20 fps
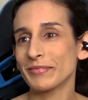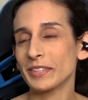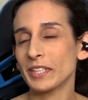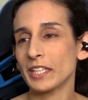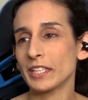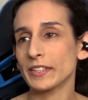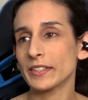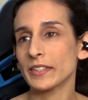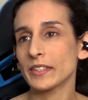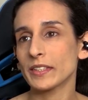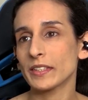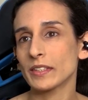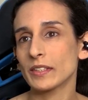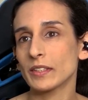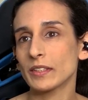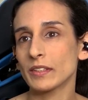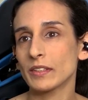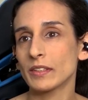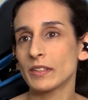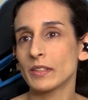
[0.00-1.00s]

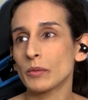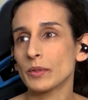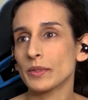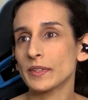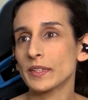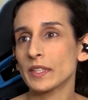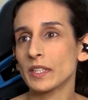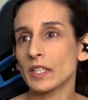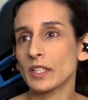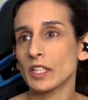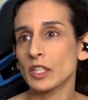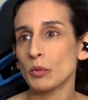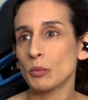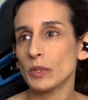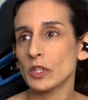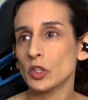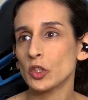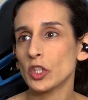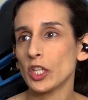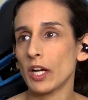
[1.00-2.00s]
Yes, we're starting
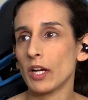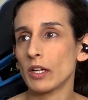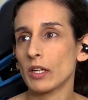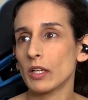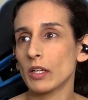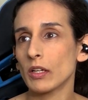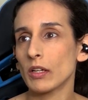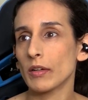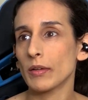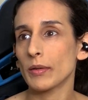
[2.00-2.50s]
with Chuck.